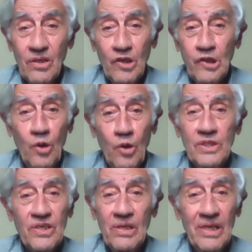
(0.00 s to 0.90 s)

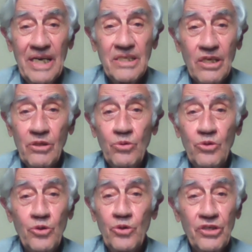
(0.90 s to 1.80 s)
close related to
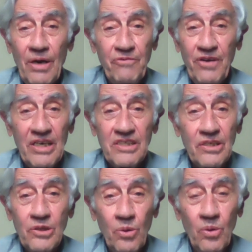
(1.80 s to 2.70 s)
Jewish affairs
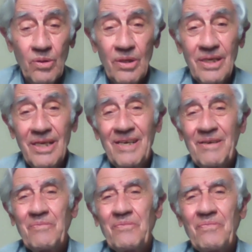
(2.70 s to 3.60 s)
at all.
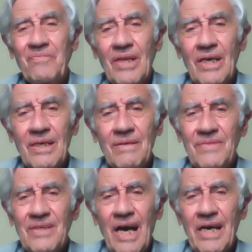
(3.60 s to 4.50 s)

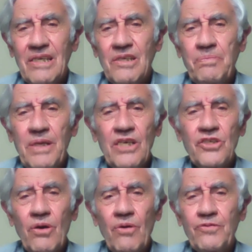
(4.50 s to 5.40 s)
And I had the
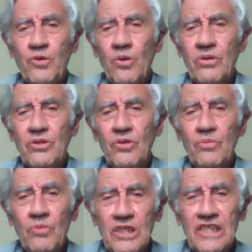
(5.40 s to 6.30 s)
pleasure of talking to
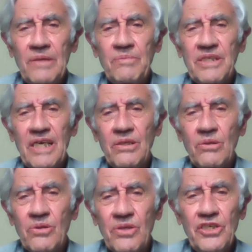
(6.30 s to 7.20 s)
Muslims and
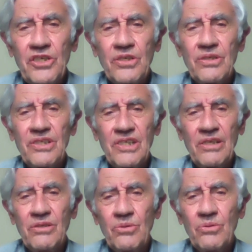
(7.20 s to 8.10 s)
to Christians
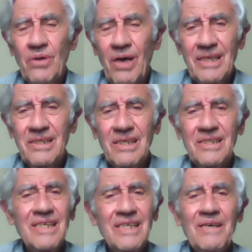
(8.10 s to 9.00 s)
and to
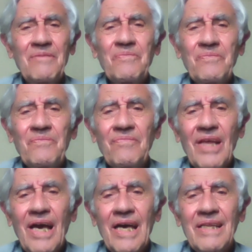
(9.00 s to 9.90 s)
others.
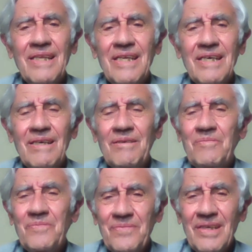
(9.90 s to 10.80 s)
And
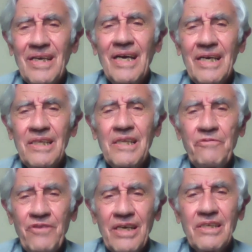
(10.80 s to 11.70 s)
it
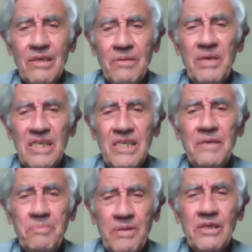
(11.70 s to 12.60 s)
affected me
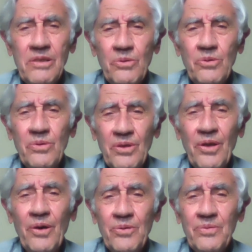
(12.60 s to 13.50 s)
deeply too, you
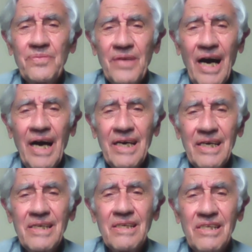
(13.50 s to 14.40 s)
know. I
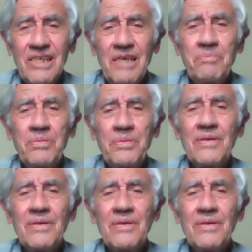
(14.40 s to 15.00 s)
had a deep